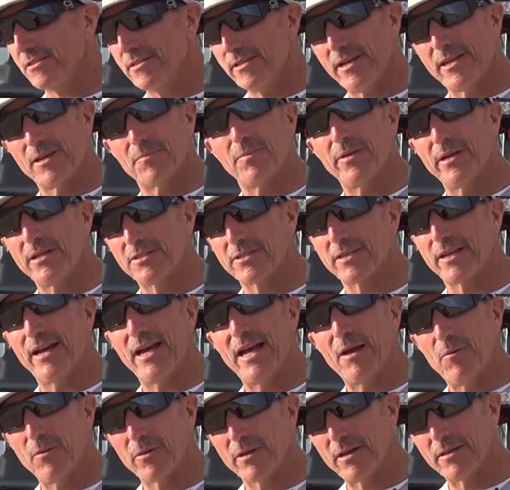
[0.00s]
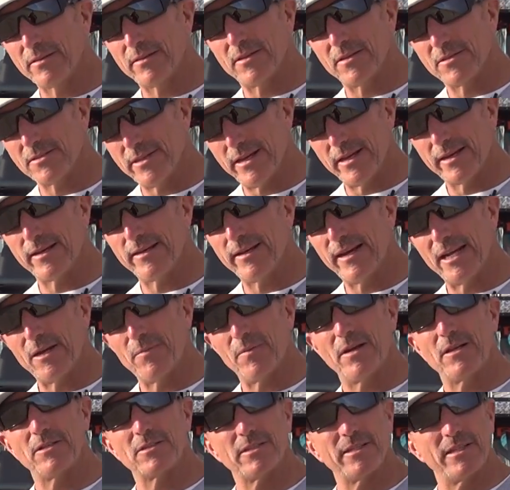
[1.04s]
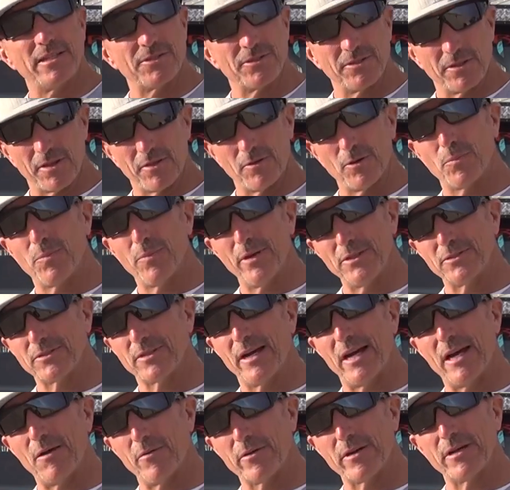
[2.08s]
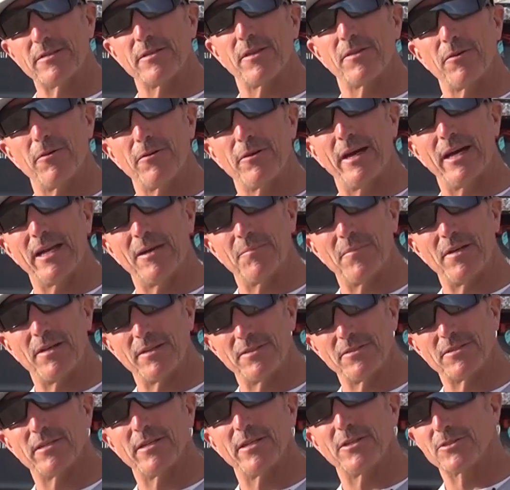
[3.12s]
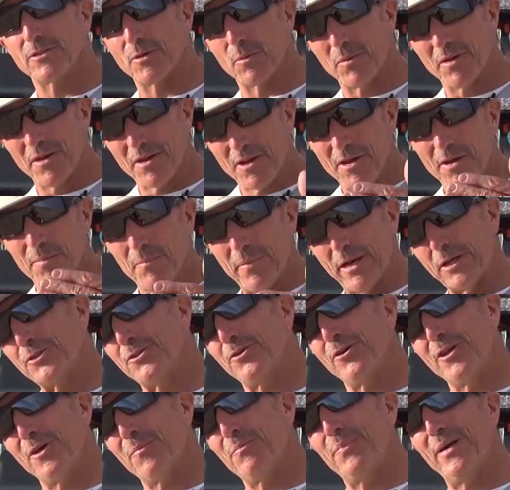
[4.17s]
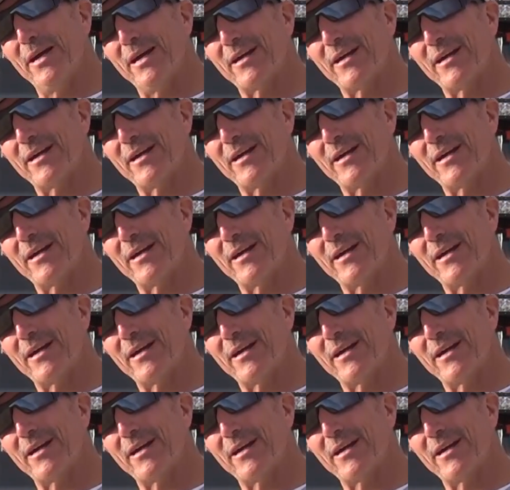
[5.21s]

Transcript: the second place guy will get the second item on his list, and the third place guy will get the third item on his list. So make sure you